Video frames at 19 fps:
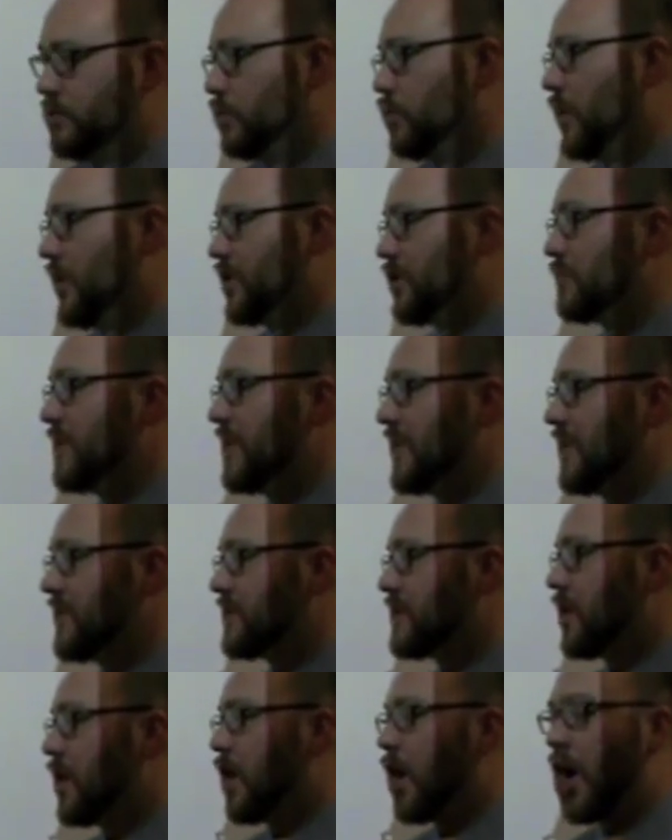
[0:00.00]
which
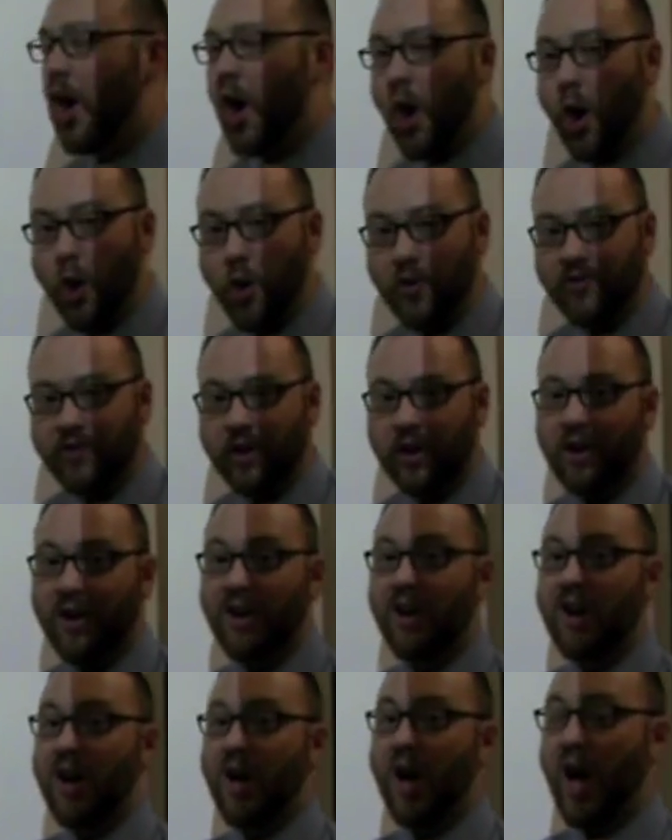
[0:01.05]
means over,